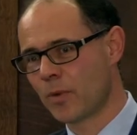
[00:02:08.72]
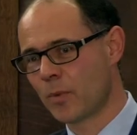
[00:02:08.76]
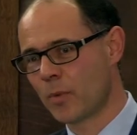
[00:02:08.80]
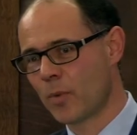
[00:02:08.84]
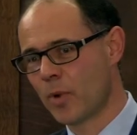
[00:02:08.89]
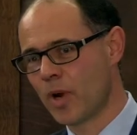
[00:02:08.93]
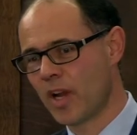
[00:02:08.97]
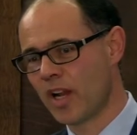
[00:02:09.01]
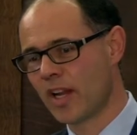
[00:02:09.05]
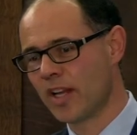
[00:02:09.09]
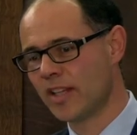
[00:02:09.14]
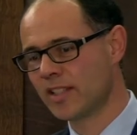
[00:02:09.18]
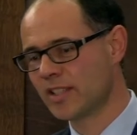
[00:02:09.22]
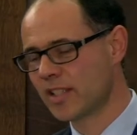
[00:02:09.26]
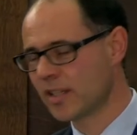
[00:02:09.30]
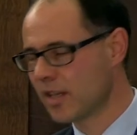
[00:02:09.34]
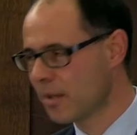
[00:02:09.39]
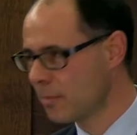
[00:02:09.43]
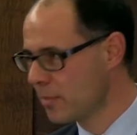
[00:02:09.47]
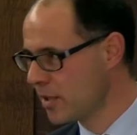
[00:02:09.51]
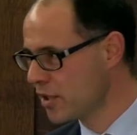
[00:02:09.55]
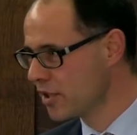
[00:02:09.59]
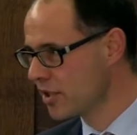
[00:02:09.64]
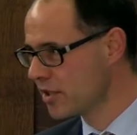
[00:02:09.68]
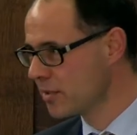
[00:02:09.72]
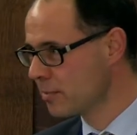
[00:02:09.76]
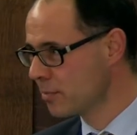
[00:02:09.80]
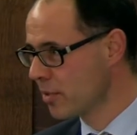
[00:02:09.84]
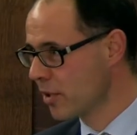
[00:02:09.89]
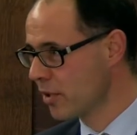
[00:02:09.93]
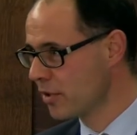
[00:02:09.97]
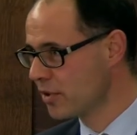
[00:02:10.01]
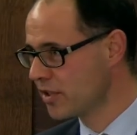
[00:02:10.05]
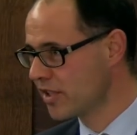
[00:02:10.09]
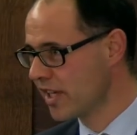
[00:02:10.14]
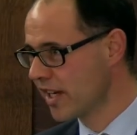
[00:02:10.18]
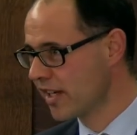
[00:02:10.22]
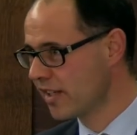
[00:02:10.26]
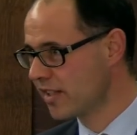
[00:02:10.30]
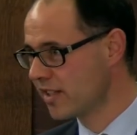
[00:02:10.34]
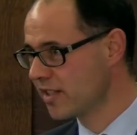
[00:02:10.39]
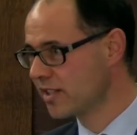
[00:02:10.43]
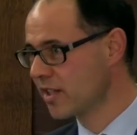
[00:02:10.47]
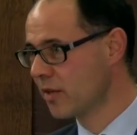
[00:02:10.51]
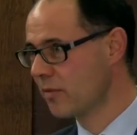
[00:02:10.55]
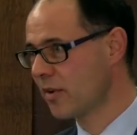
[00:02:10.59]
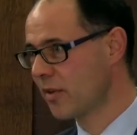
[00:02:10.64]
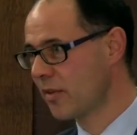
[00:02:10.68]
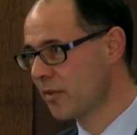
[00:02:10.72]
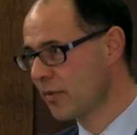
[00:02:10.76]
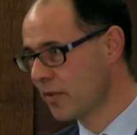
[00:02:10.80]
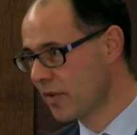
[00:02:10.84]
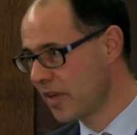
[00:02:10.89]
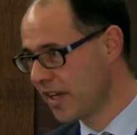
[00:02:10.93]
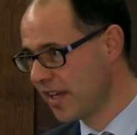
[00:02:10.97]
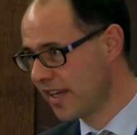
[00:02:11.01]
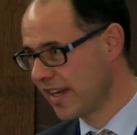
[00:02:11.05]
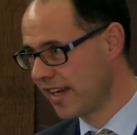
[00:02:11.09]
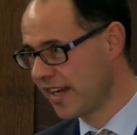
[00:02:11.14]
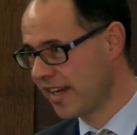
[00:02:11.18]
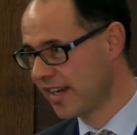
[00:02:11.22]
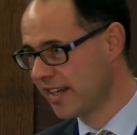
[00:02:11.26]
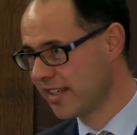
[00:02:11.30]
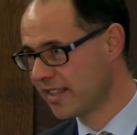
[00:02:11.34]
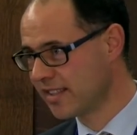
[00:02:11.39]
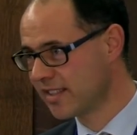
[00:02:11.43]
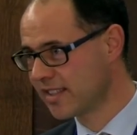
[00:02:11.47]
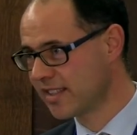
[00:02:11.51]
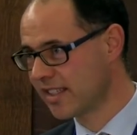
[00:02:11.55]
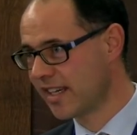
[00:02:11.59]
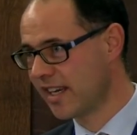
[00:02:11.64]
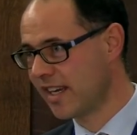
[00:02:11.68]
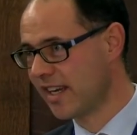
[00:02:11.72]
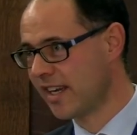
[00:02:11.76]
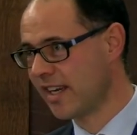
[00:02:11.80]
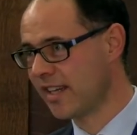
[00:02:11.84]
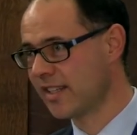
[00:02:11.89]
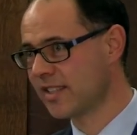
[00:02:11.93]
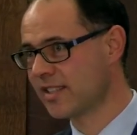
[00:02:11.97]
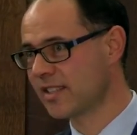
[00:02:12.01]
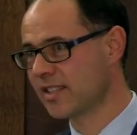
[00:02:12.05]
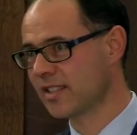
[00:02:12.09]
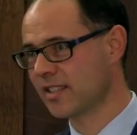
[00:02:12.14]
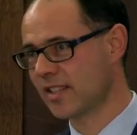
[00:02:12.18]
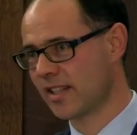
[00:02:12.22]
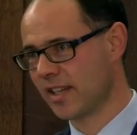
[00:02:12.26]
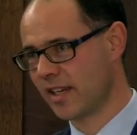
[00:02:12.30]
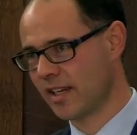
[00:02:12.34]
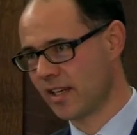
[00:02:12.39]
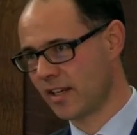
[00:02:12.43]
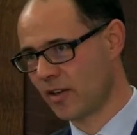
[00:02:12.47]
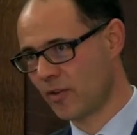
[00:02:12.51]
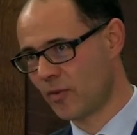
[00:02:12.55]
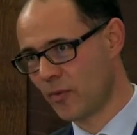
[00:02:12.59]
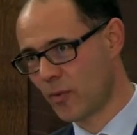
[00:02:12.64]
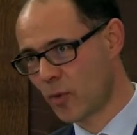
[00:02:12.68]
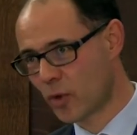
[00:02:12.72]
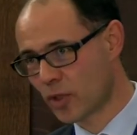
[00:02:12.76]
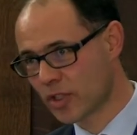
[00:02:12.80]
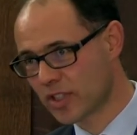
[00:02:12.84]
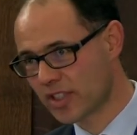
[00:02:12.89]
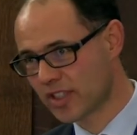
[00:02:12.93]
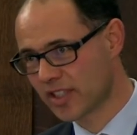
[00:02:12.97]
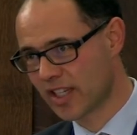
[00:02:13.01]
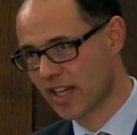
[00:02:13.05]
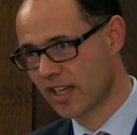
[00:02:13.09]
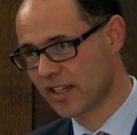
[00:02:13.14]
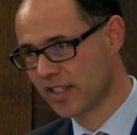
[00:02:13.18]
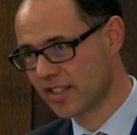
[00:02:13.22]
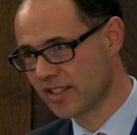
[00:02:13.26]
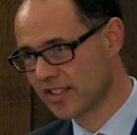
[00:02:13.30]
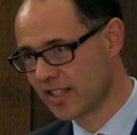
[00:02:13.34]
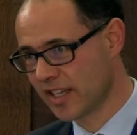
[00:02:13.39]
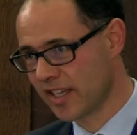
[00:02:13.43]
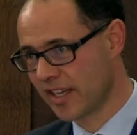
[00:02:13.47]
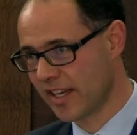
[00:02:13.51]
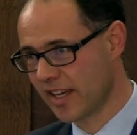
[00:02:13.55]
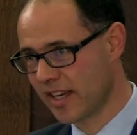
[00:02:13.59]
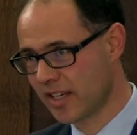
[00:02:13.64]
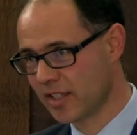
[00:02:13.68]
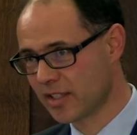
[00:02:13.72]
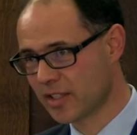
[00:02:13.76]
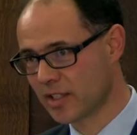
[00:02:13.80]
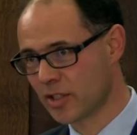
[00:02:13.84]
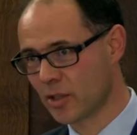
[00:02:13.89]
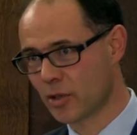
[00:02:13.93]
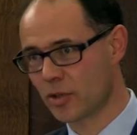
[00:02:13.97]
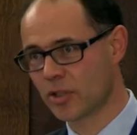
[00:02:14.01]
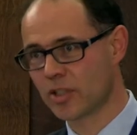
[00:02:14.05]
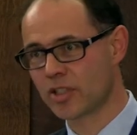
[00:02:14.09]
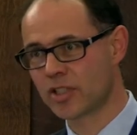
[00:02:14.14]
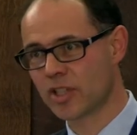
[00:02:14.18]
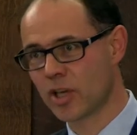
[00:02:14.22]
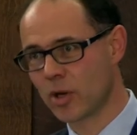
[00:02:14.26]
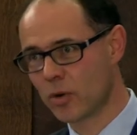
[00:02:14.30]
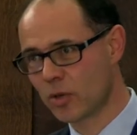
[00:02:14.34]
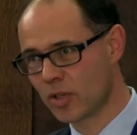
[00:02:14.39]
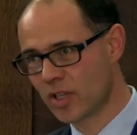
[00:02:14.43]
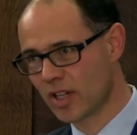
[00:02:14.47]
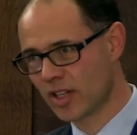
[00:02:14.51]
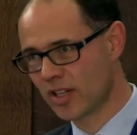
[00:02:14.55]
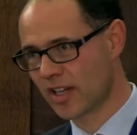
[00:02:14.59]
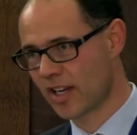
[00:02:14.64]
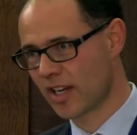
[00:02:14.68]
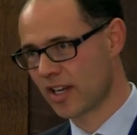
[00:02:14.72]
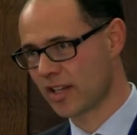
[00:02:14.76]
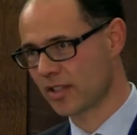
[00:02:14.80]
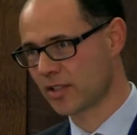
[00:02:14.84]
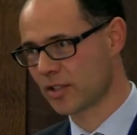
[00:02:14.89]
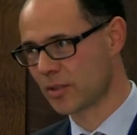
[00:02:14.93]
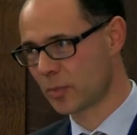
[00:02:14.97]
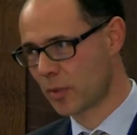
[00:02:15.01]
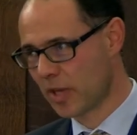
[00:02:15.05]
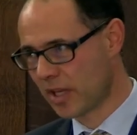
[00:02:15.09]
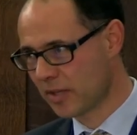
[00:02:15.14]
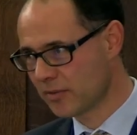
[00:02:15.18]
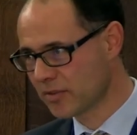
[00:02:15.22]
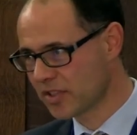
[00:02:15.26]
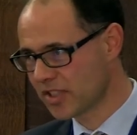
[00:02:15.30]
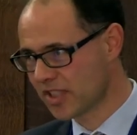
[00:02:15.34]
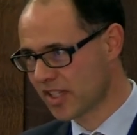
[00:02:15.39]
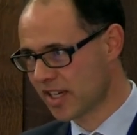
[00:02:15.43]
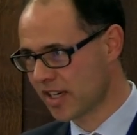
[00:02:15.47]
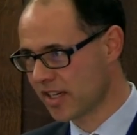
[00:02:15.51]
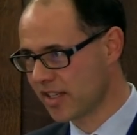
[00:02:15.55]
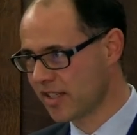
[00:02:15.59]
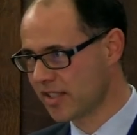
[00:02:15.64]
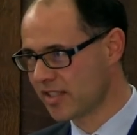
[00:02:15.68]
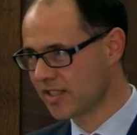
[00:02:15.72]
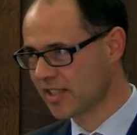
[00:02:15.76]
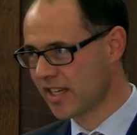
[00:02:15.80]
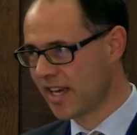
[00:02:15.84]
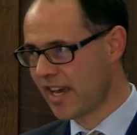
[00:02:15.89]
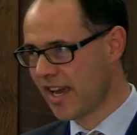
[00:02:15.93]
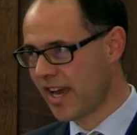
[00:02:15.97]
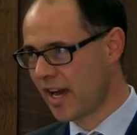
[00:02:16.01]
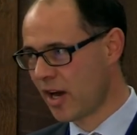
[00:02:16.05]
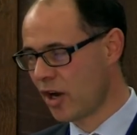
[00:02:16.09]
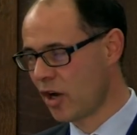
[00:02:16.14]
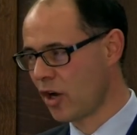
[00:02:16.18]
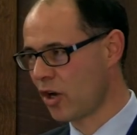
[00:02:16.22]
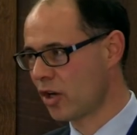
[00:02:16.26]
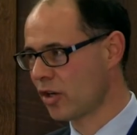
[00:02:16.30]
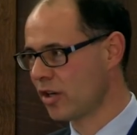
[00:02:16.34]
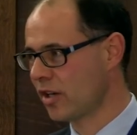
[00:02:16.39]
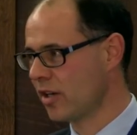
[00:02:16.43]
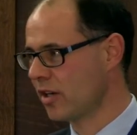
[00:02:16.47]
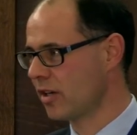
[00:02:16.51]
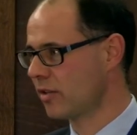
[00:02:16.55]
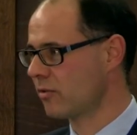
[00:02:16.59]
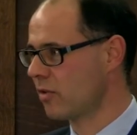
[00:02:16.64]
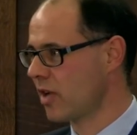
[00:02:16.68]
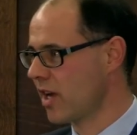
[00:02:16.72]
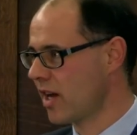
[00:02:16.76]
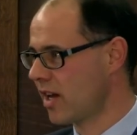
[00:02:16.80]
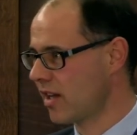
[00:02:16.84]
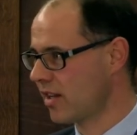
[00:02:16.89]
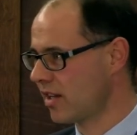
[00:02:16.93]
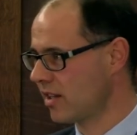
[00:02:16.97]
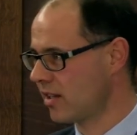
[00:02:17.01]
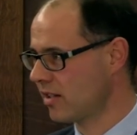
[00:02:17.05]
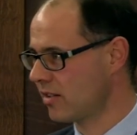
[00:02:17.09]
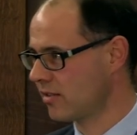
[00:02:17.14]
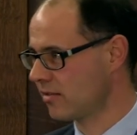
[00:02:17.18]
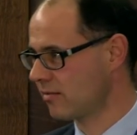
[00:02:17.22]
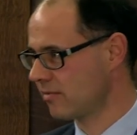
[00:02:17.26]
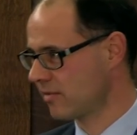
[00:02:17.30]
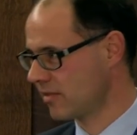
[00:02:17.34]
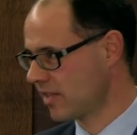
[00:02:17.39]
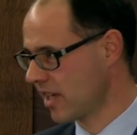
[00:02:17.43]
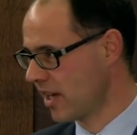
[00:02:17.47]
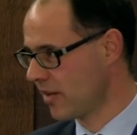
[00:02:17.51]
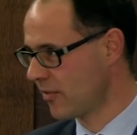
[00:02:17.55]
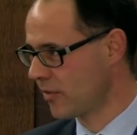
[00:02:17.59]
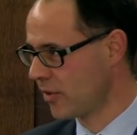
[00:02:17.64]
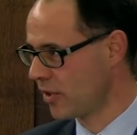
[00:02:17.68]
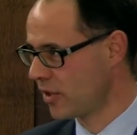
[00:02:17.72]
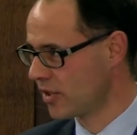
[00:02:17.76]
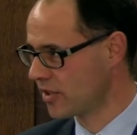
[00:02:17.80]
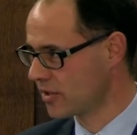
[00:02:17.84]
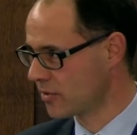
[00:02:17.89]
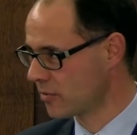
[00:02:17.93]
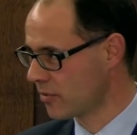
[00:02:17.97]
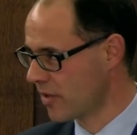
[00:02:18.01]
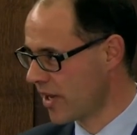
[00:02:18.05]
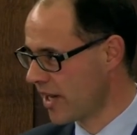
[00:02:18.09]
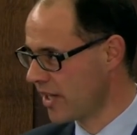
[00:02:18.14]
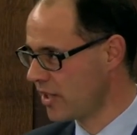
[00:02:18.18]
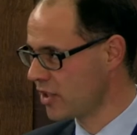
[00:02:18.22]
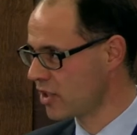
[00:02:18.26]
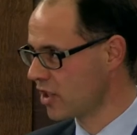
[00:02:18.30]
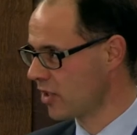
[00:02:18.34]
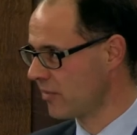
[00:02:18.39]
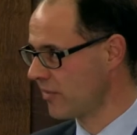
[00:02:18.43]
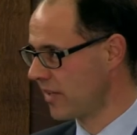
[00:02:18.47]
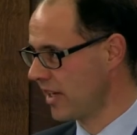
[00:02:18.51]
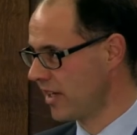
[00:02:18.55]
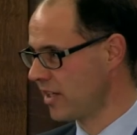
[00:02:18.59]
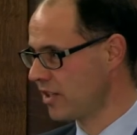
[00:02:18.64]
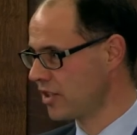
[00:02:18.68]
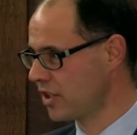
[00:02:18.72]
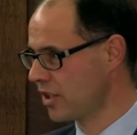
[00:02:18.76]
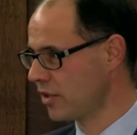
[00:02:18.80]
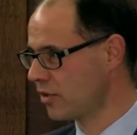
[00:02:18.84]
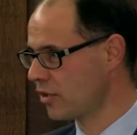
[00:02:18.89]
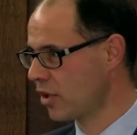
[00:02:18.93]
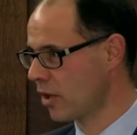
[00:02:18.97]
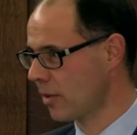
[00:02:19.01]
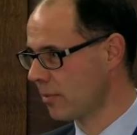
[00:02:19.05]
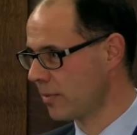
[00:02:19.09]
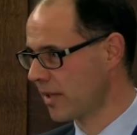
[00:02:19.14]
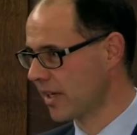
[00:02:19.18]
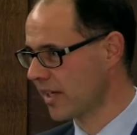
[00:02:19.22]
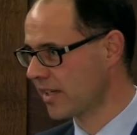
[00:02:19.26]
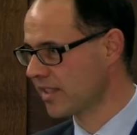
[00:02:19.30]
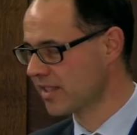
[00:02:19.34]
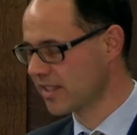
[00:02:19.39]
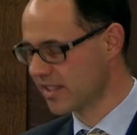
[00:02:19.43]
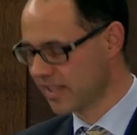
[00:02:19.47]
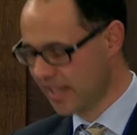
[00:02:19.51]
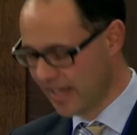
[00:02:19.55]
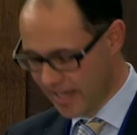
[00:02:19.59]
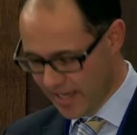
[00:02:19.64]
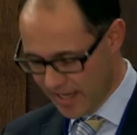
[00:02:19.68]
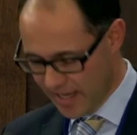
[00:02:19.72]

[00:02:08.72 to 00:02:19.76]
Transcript: Well, it's an ambitious project. It's over 3 years. It's 4 studies a year, so in total there are 12 studies on a rather diverse range of energy topics.